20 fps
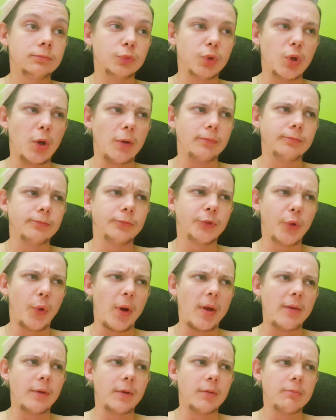Well, not
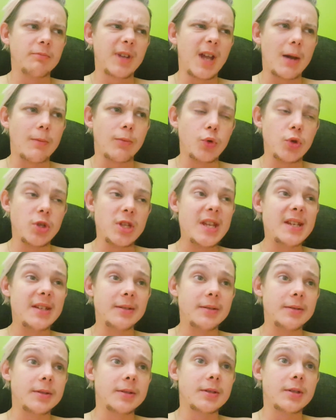forever, a couple
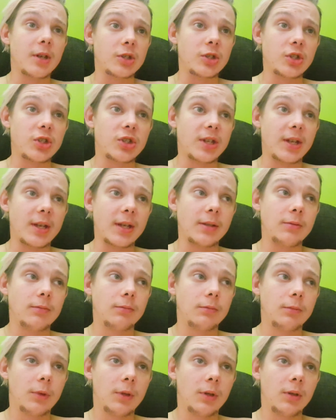years, I should say.
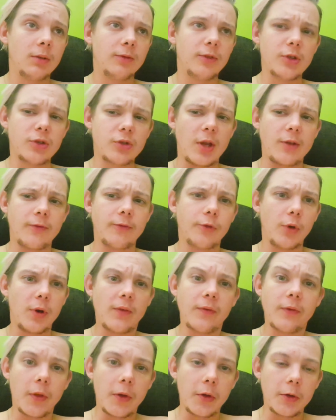Feels like
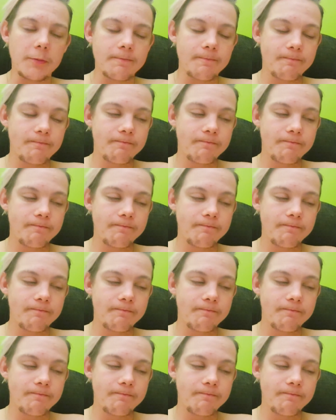forever, though.